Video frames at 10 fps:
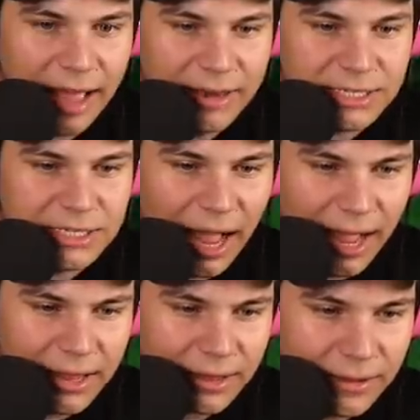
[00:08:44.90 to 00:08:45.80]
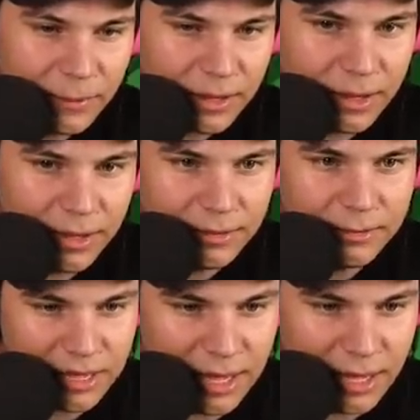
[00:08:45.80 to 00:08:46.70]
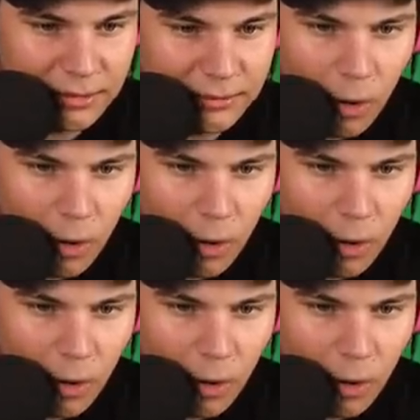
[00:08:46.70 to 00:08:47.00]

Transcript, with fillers: The hand is dying. Oh my God. I'm dead.